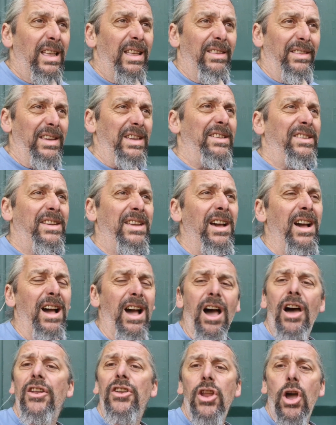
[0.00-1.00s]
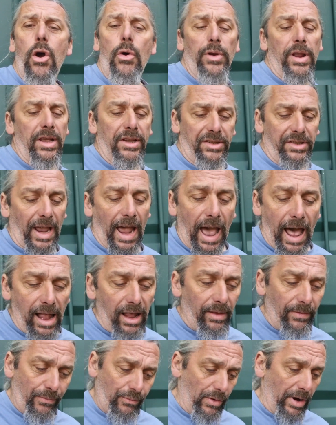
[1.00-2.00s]
This car, known as
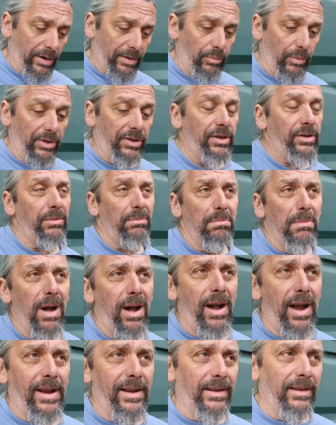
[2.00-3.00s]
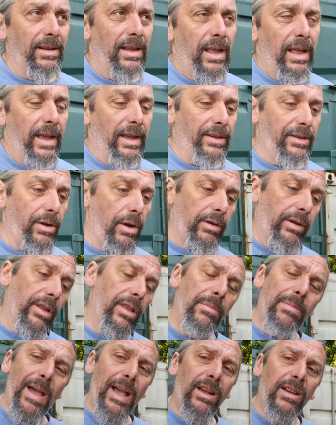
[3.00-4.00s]
Alfred, which isn't mine, is going on the
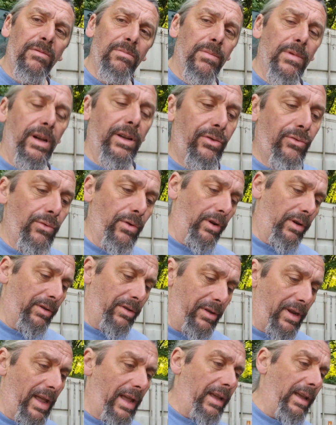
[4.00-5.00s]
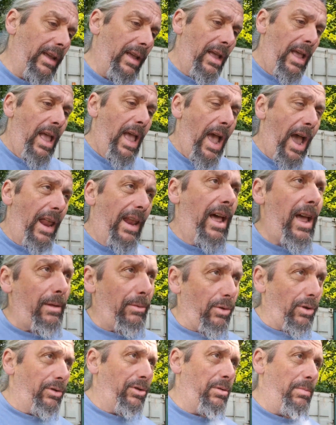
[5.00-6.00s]
back of my truck today, and I'm
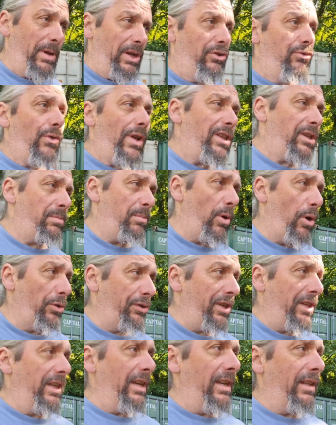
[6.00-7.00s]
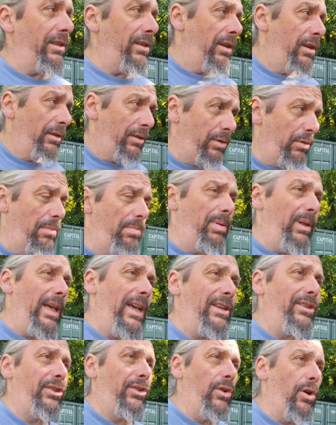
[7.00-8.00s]
going to be transporting it to a
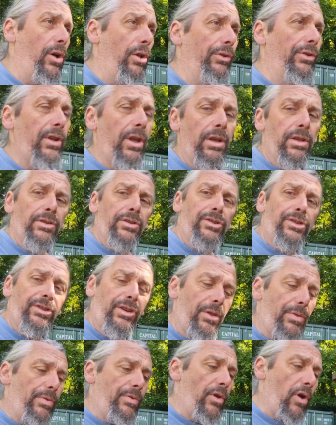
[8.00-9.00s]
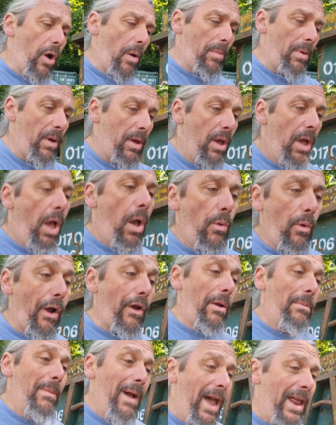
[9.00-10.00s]
place called Scunthorpe, where
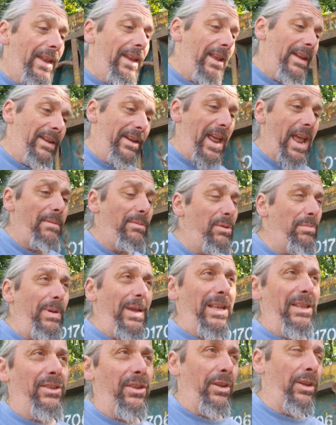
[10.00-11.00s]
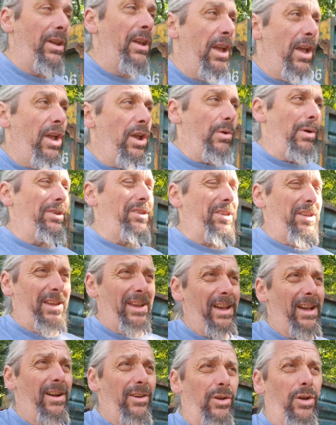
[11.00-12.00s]
a man named Peter, who has a
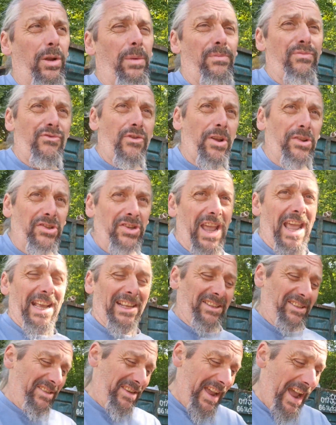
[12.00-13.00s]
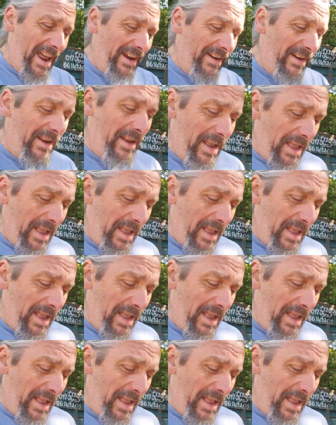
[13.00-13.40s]
car called Project Dan,